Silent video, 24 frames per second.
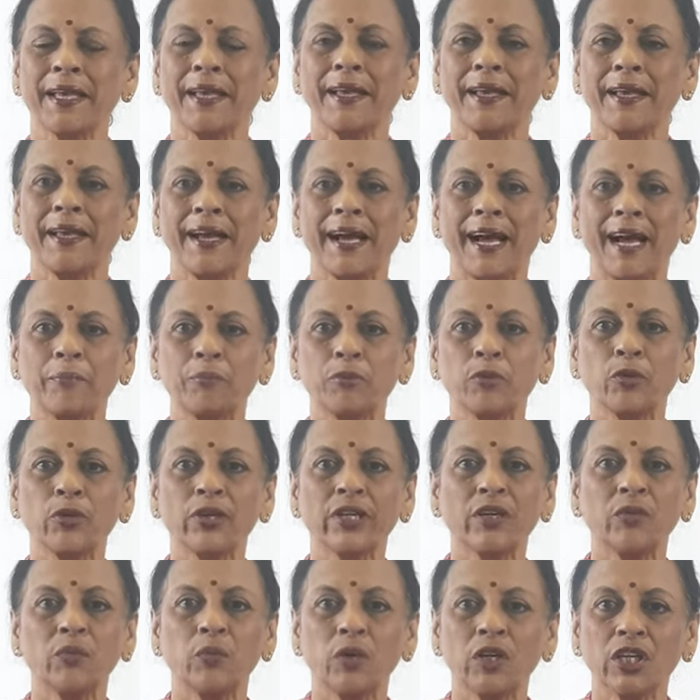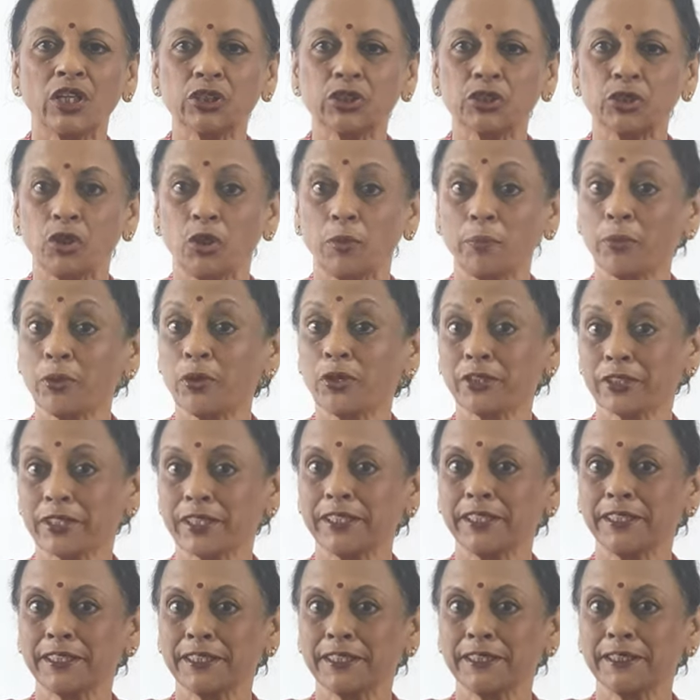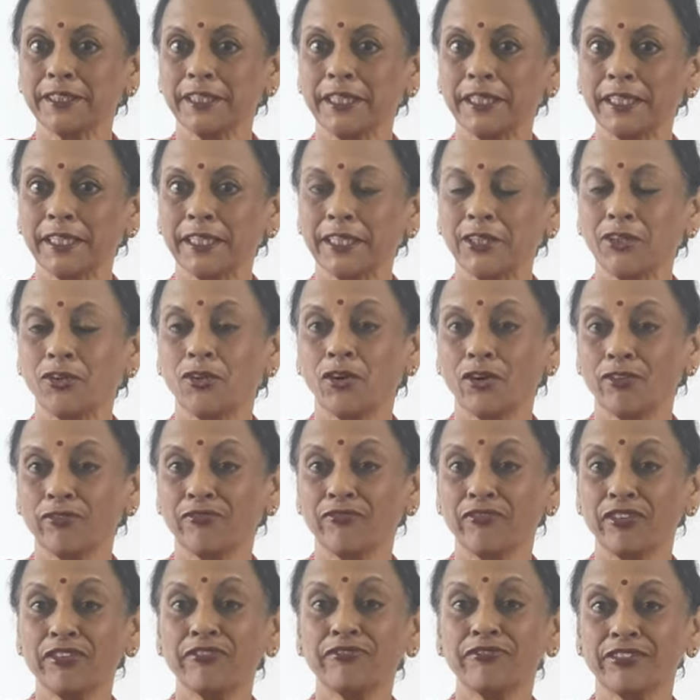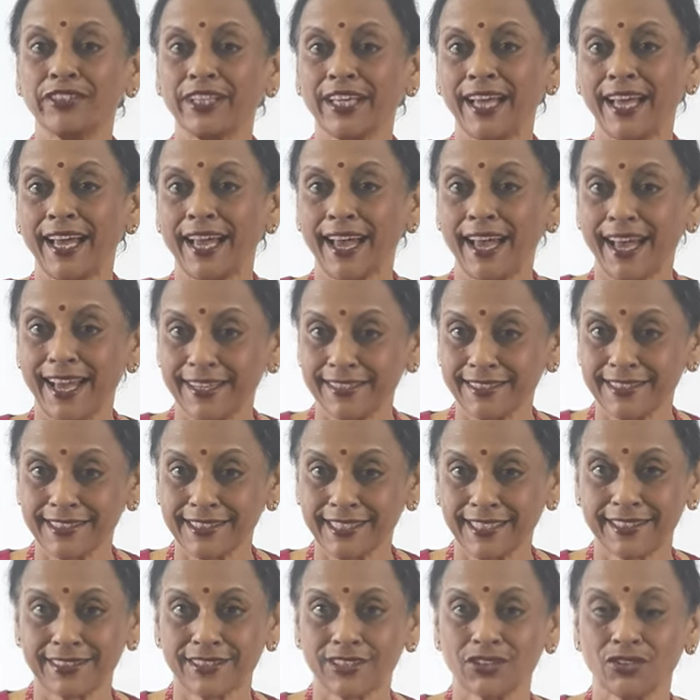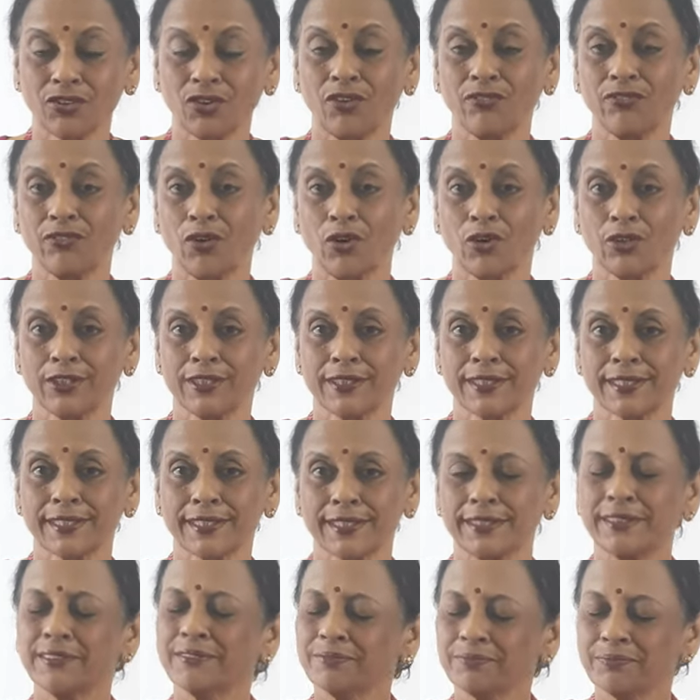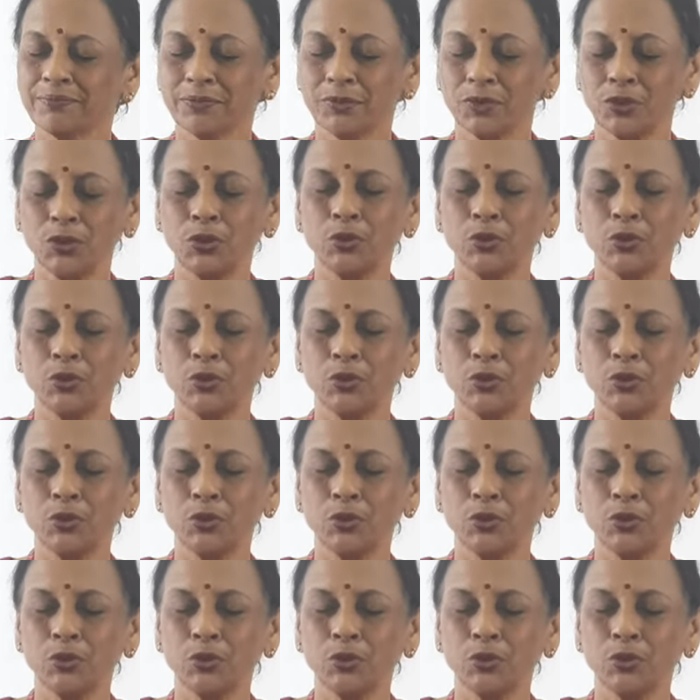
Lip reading: I'm doing a workshop on critical thinking on 5th and 6th of August. Do